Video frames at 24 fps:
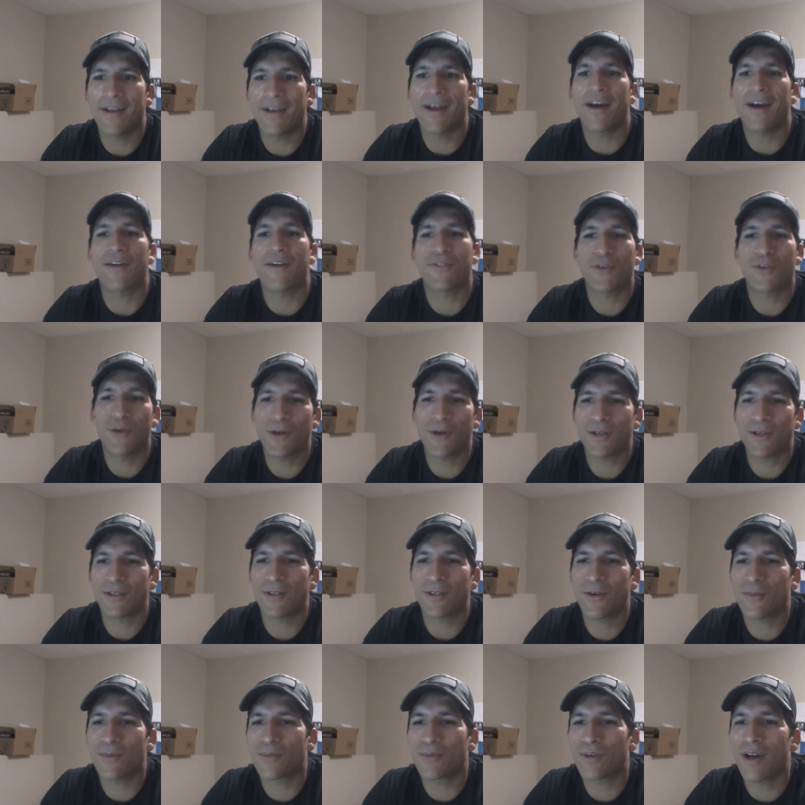Of course,
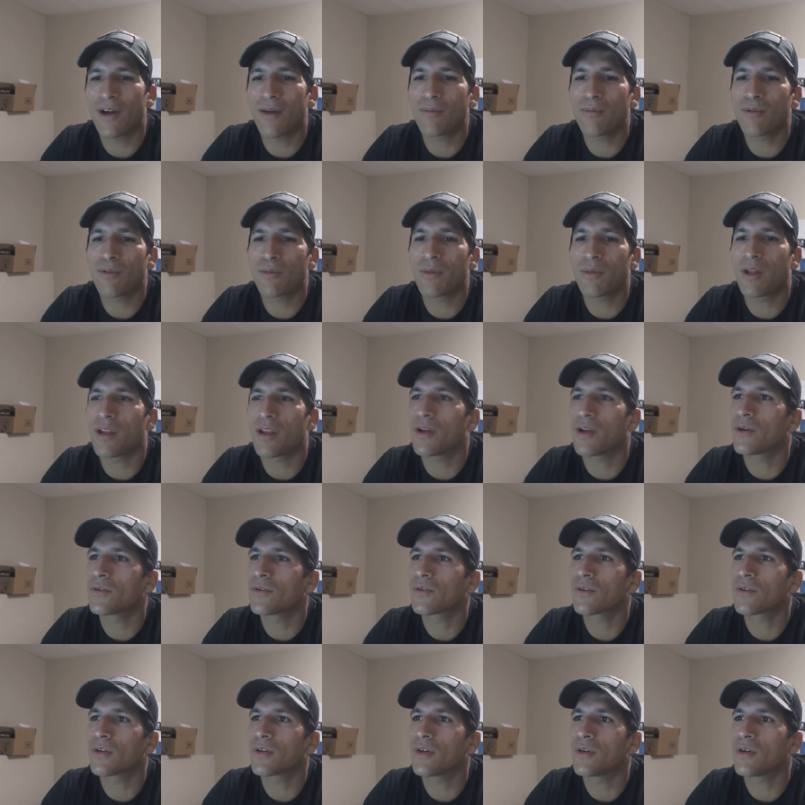no problem,
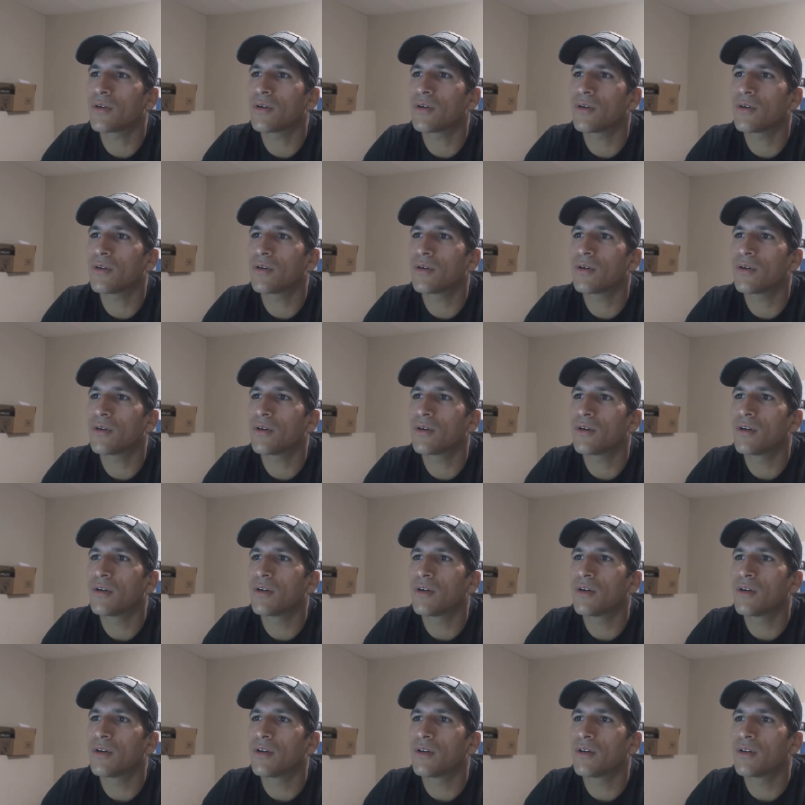Alonso.
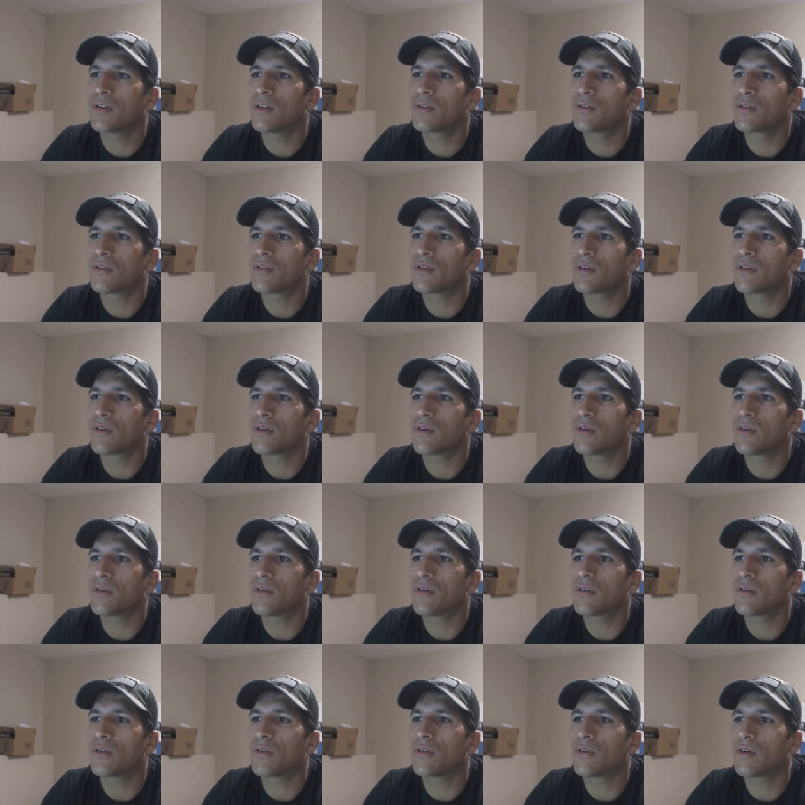
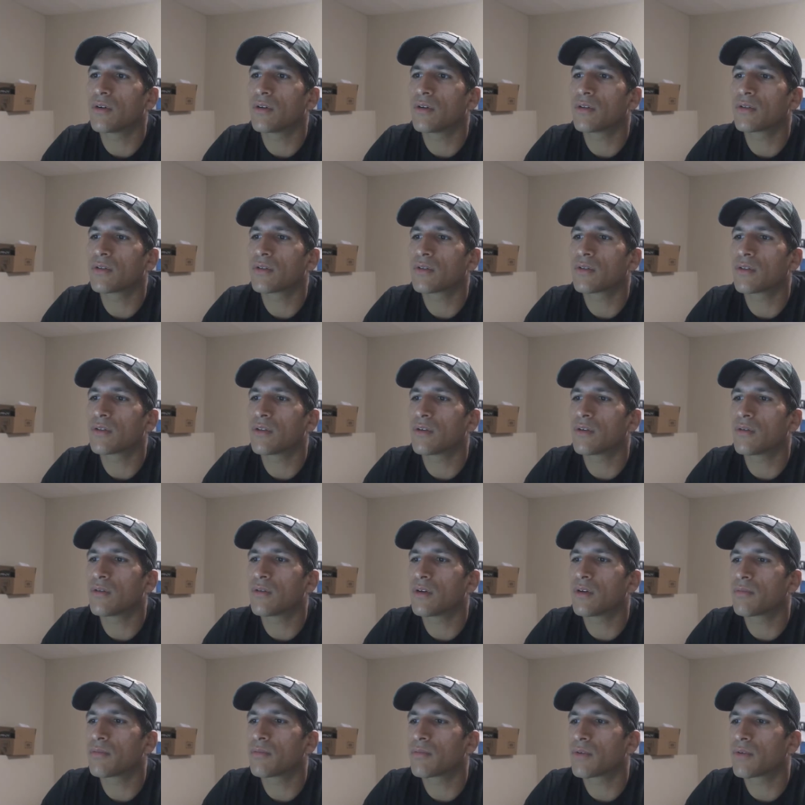So it's the
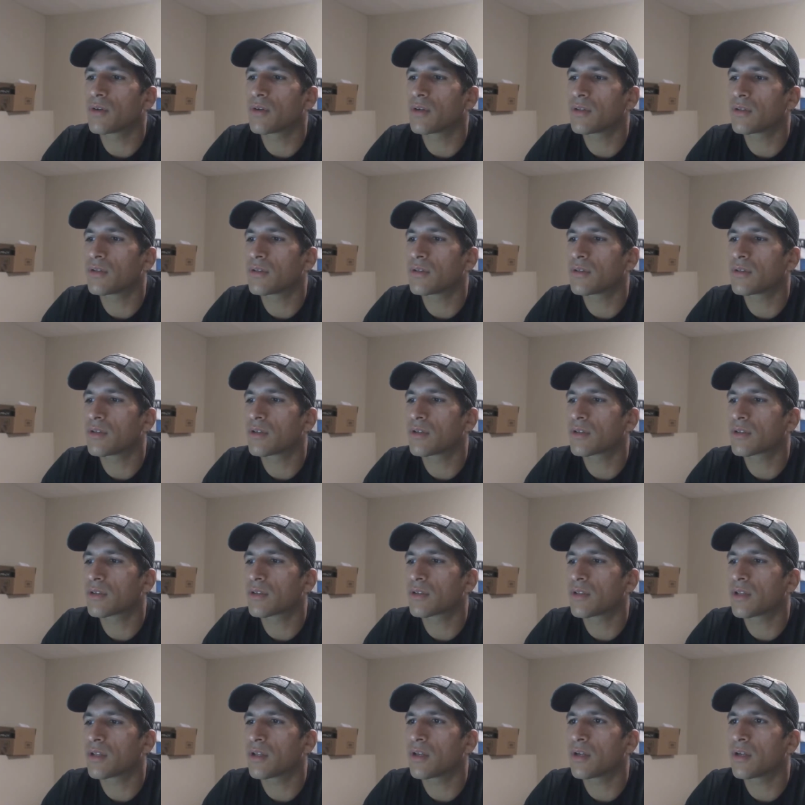1.6
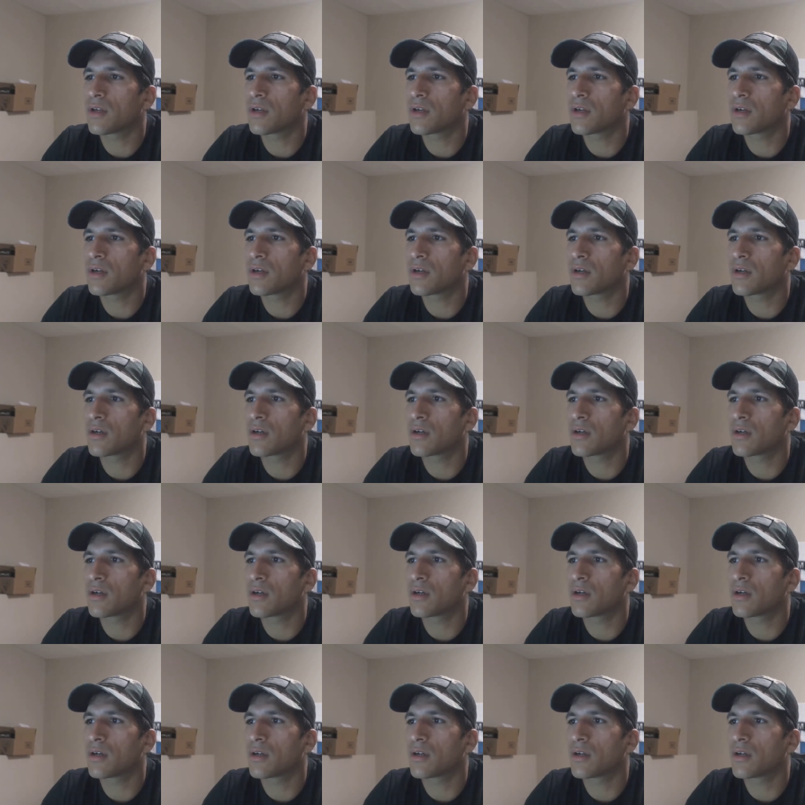liter.